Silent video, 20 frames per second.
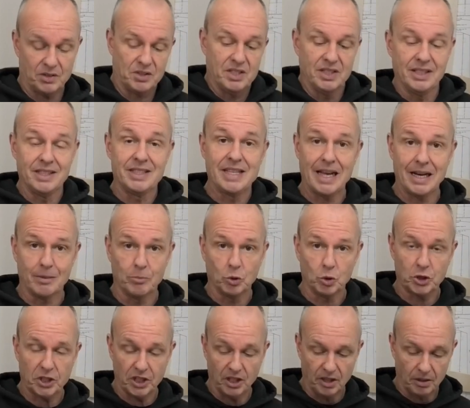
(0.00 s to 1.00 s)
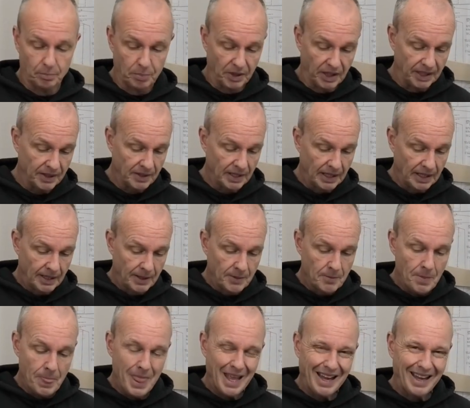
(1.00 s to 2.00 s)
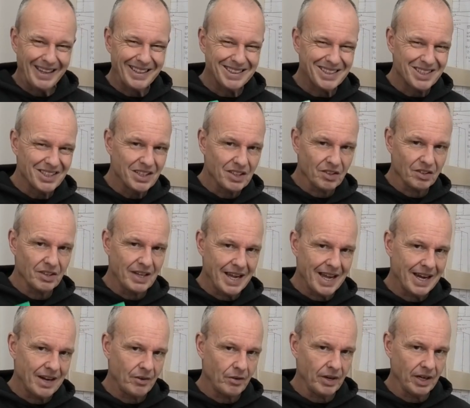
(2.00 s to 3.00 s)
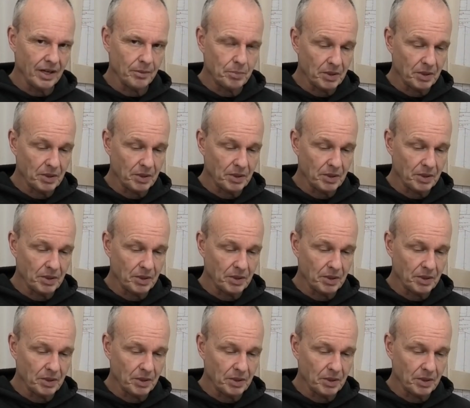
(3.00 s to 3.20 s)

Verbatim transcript: It's an indelible Sharpie, and it's not an area,